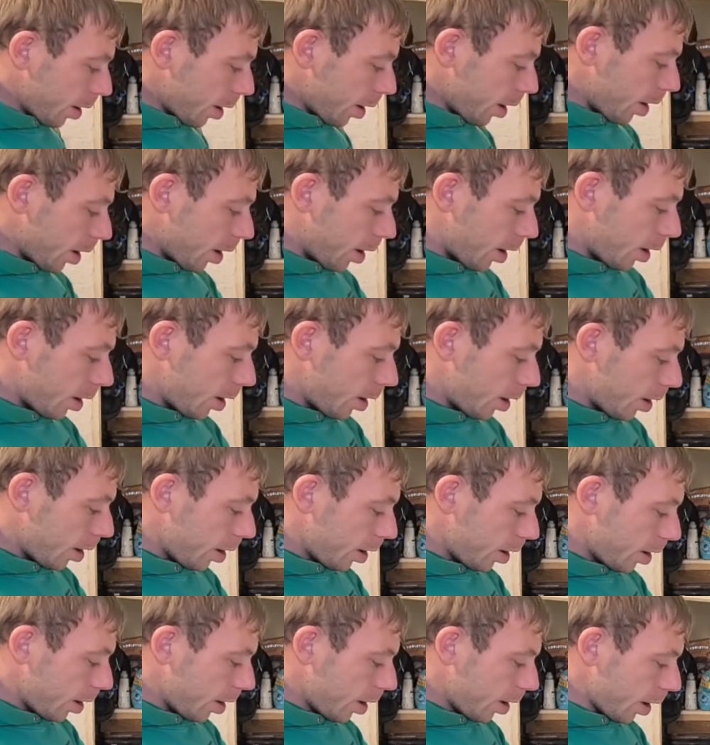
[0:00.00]
and
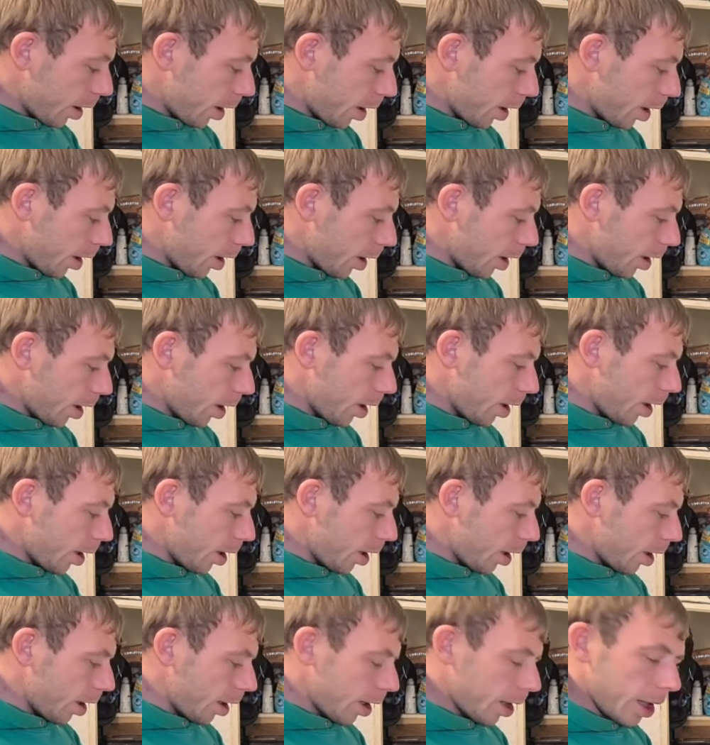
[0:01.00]

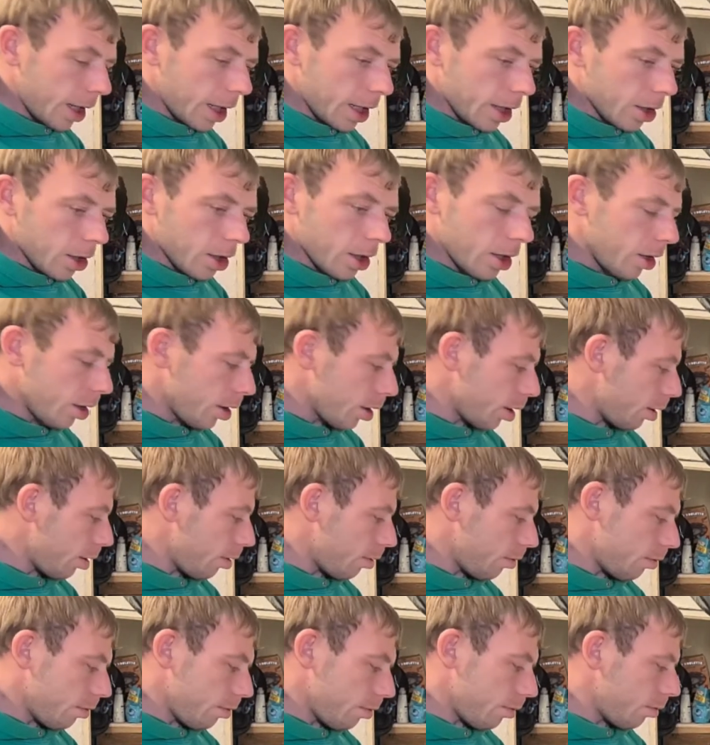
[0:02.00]
he got
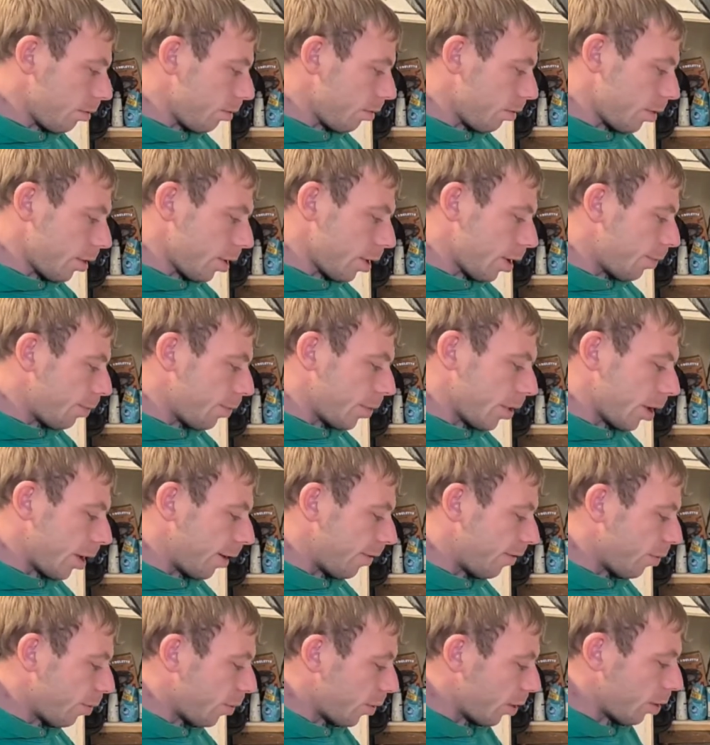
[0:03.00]

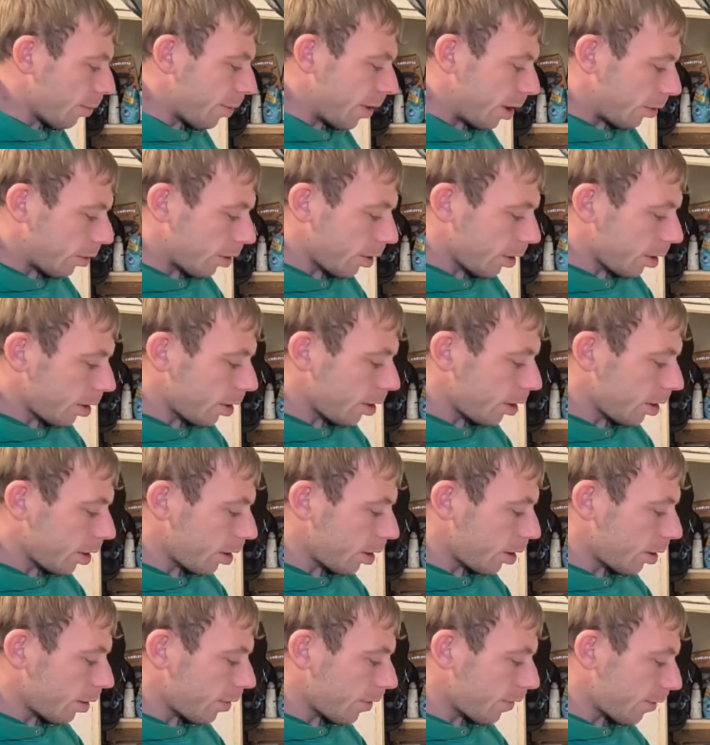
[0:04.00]
unbelievable amount
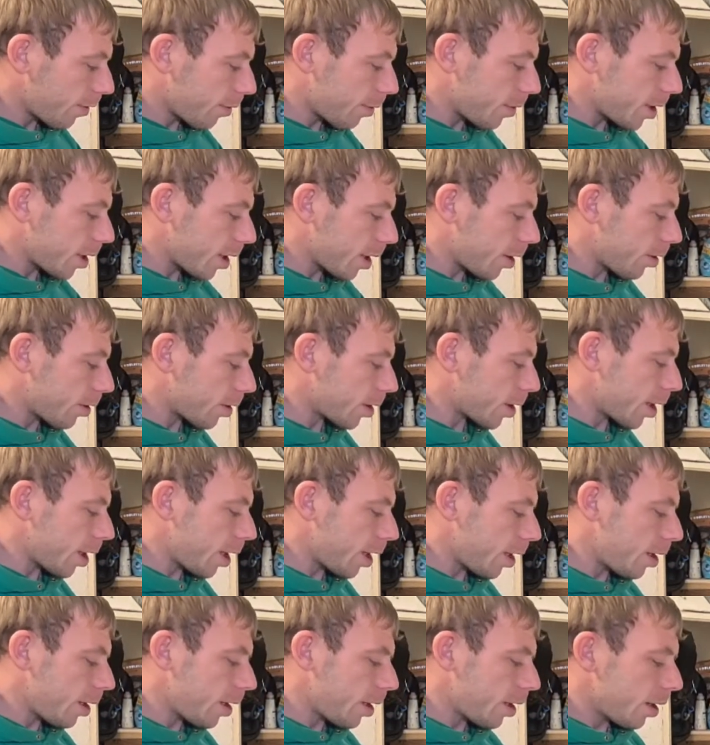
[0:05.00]
from a single seed.
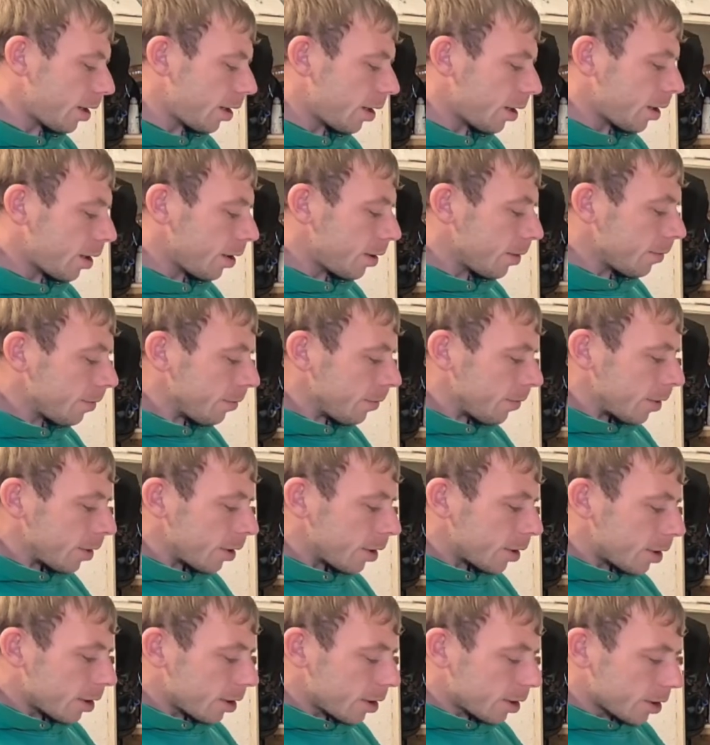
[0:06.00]

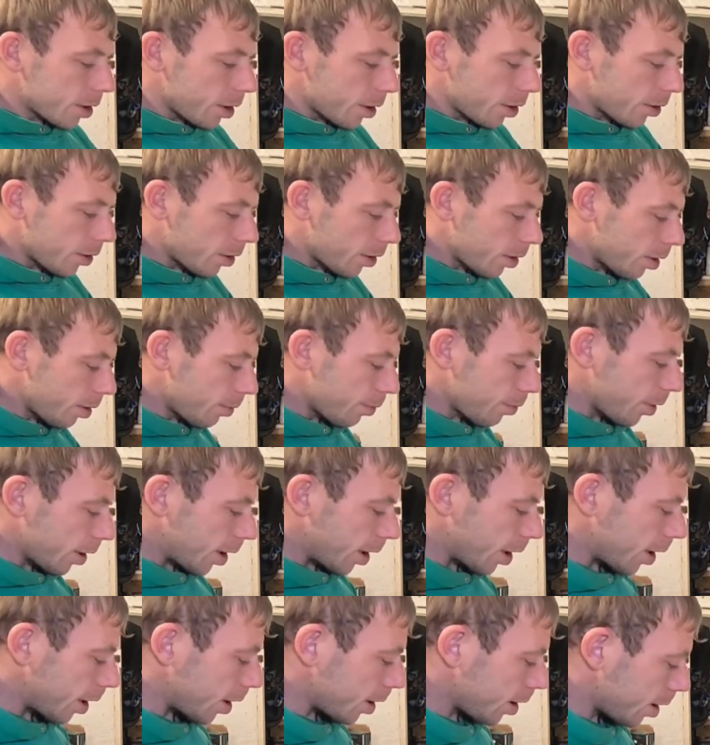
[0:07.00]
So plan
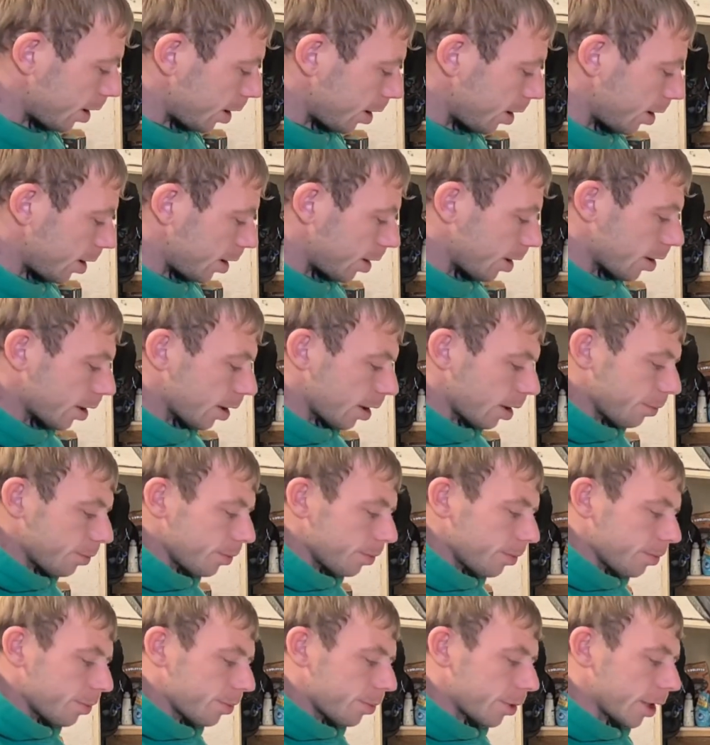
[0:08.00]
is to
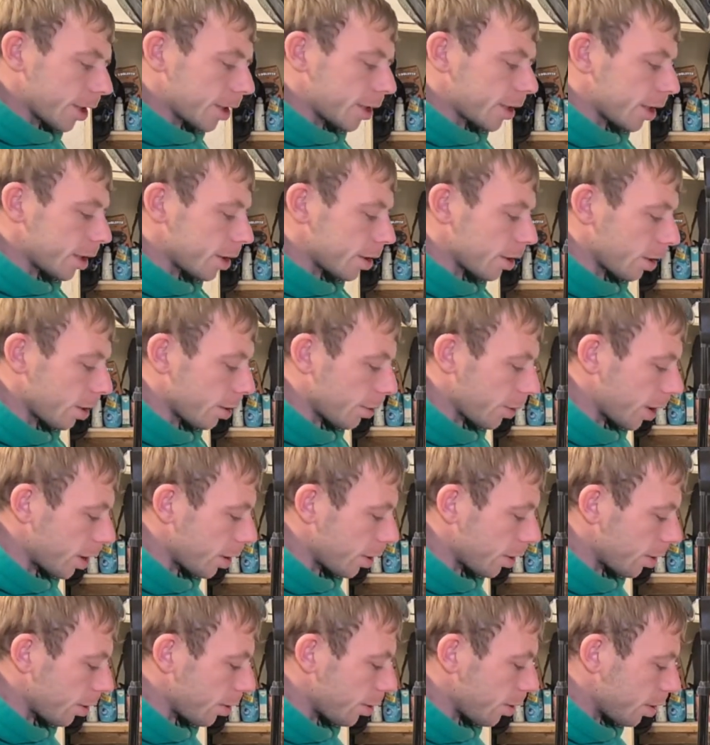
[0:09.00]
place this on the
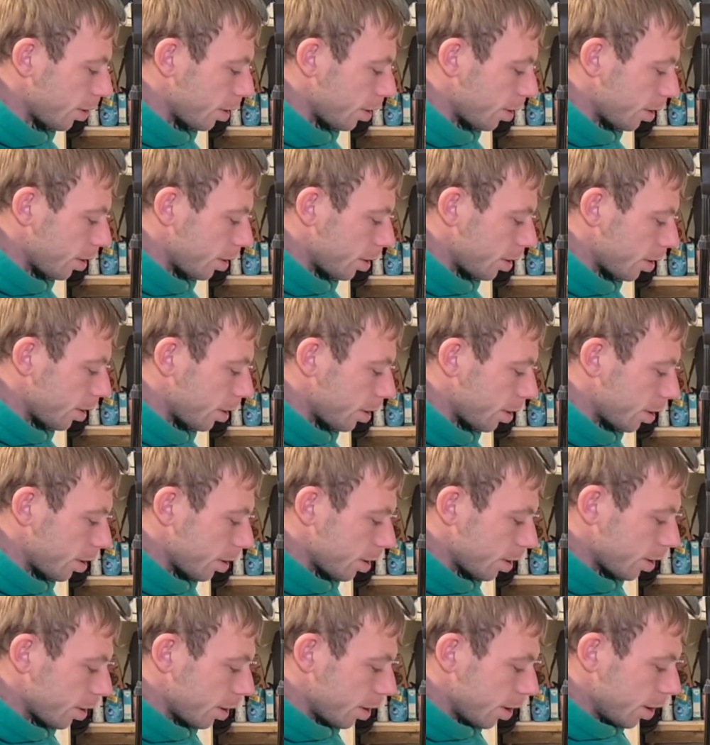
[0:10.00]
window
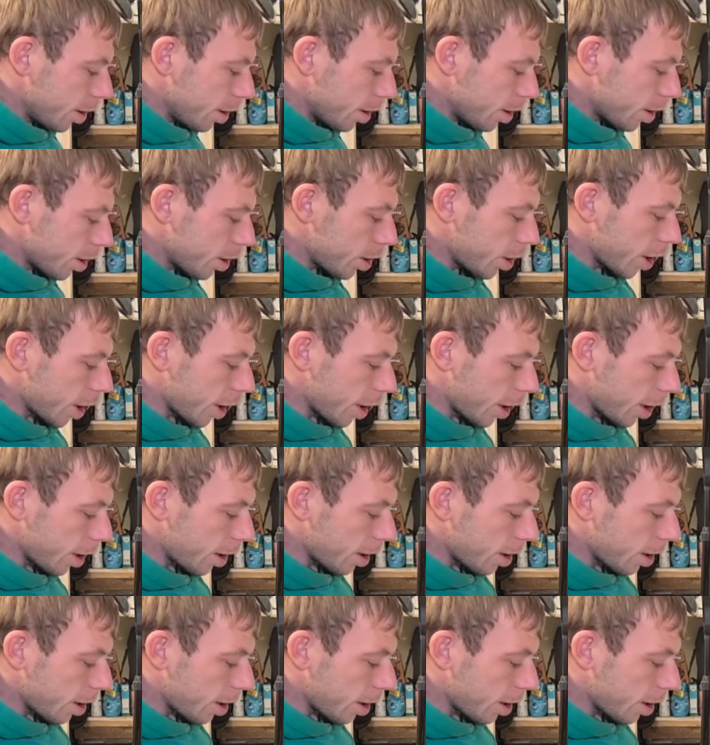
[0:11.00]
to chit it.